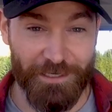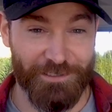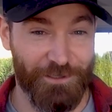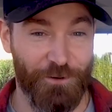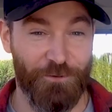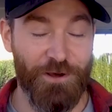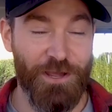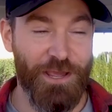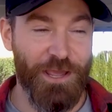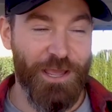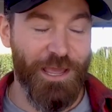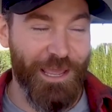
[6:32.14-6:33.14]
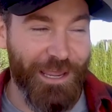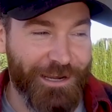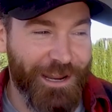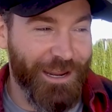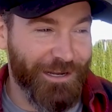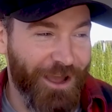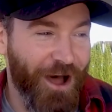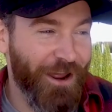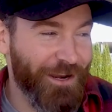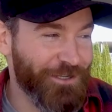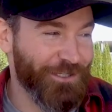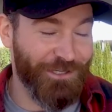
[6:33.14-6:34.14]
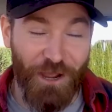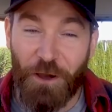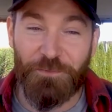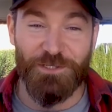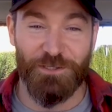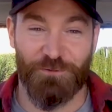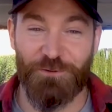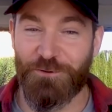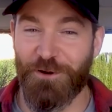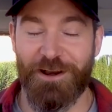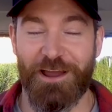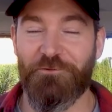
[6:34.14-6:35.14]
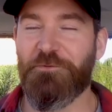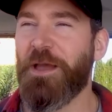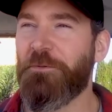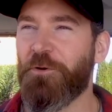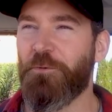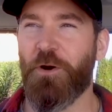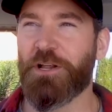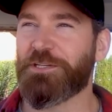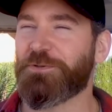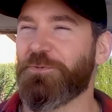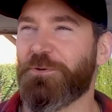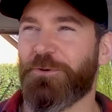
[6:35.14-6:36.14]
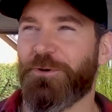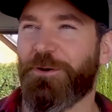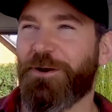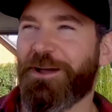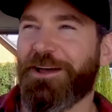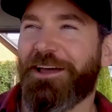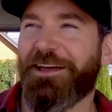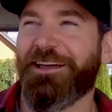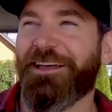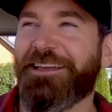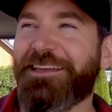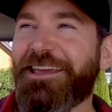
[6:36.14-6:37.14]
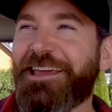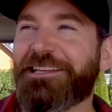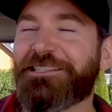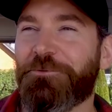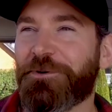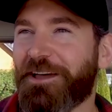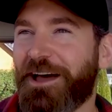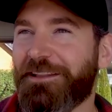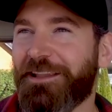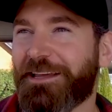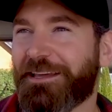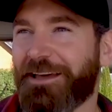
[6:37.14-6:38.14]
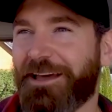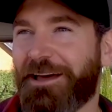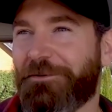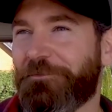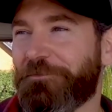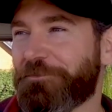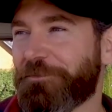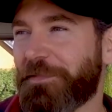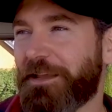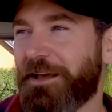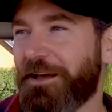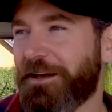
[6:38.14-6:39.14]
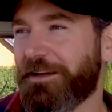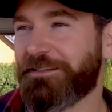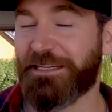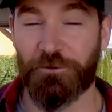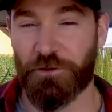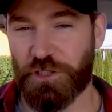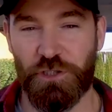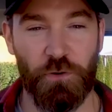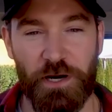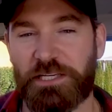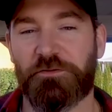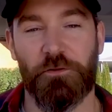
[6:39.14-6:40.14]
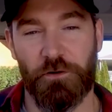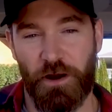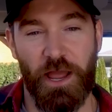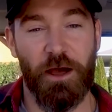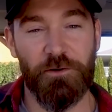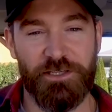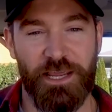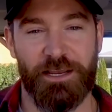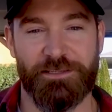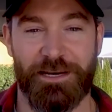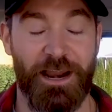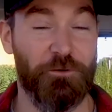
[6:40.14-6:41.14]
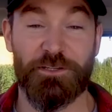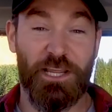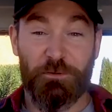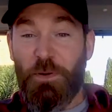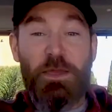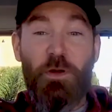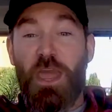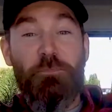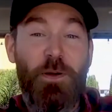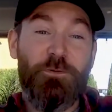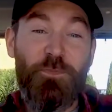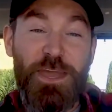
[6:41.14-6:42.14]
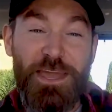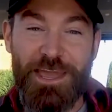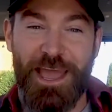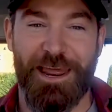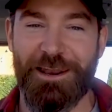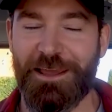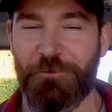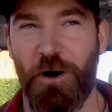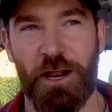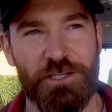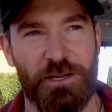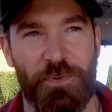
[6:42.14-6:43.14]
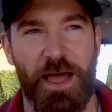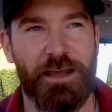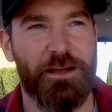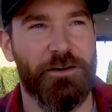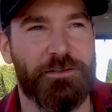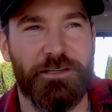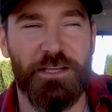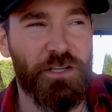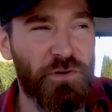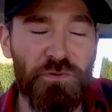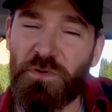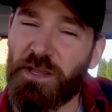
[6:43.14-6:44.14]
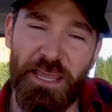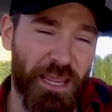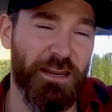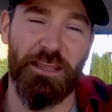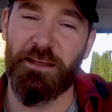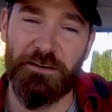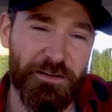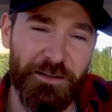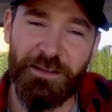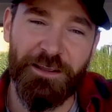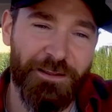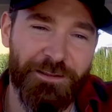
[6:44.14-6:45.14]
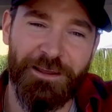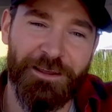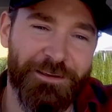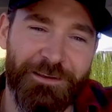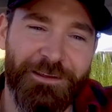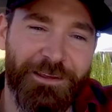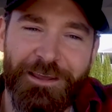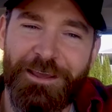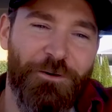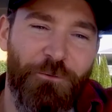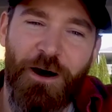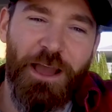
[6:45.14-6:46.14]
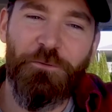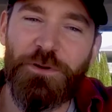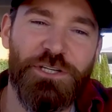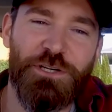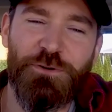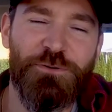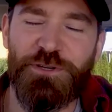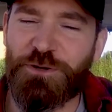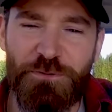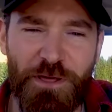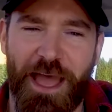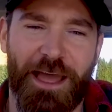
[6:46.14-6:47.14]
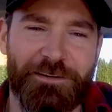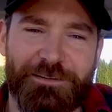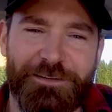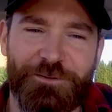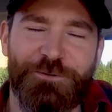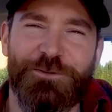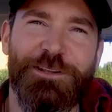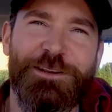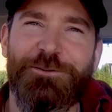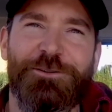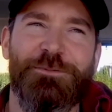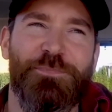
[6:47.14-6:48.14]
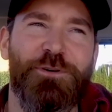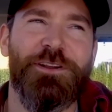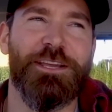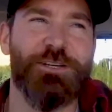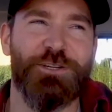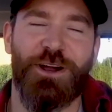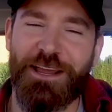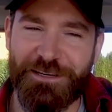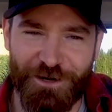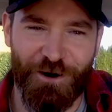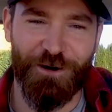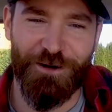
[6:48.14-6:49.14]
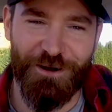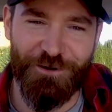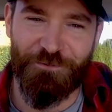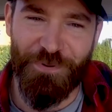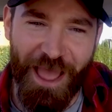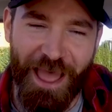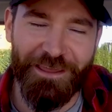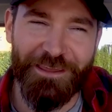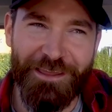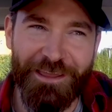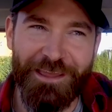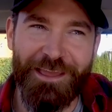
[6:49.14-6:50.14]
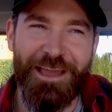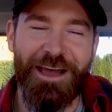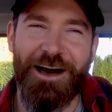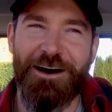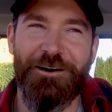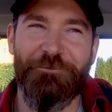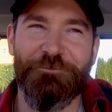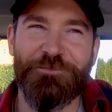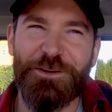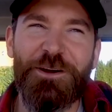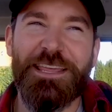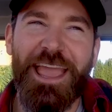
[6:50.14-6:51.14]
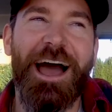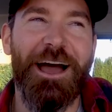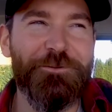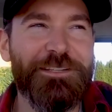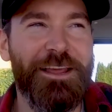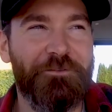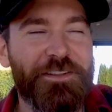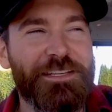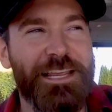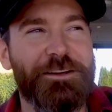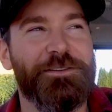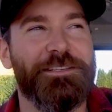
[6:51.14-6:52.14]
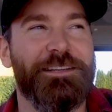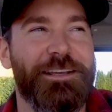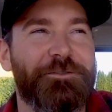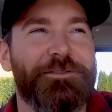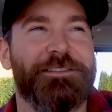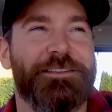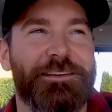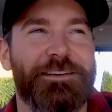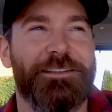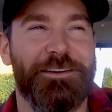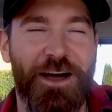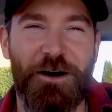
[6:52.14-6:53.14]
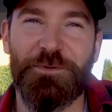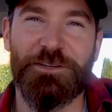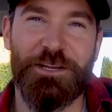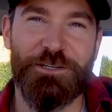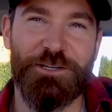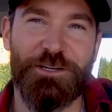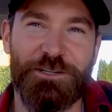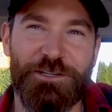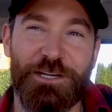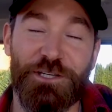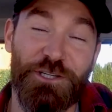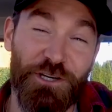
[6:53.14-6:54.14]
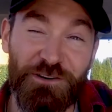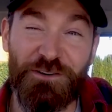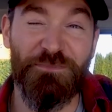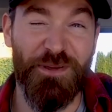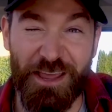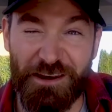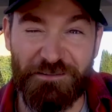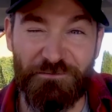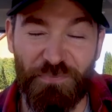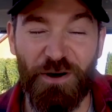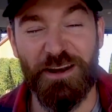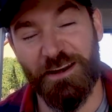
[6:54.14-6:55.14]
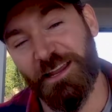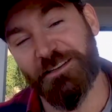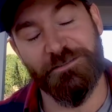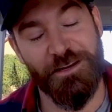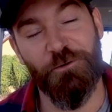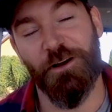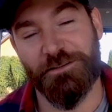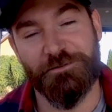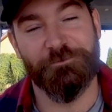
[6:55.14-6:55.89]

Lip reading: So it kind of just comes through. And I remember once we were, someone got like dealer's choice for a house guest, and I was like, pick me. And like watching it back, I was like, you idiot. Like, why would you do that? You're literally putting a giant target on your back. So yeah, I would definitely say it was the competitions. It shouldn't have been, but it was.